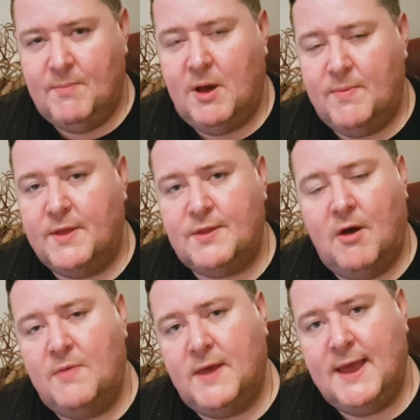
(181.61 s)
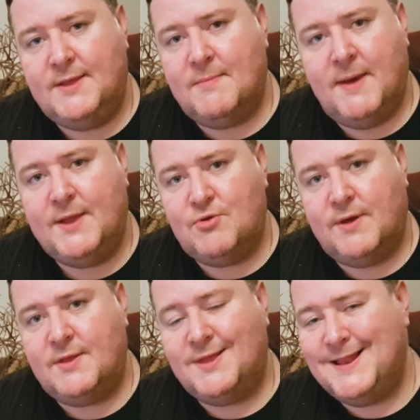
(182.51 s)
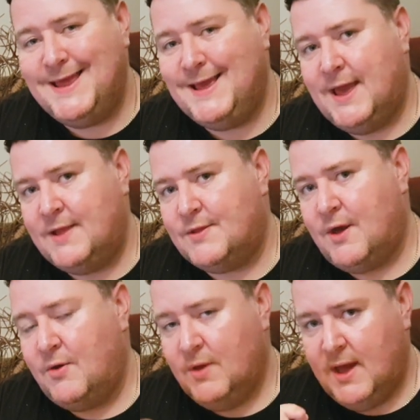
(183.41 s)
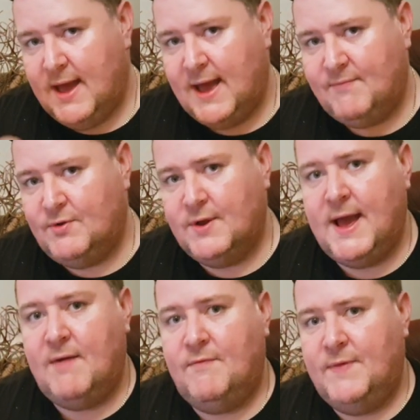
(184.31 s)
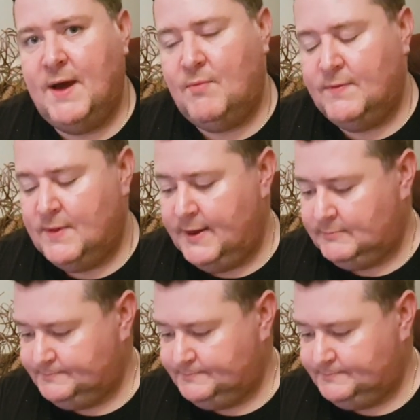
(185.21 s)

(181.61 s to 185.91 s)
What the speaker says: might be a sign the heater matrix is leaking. So have a look out for that one there.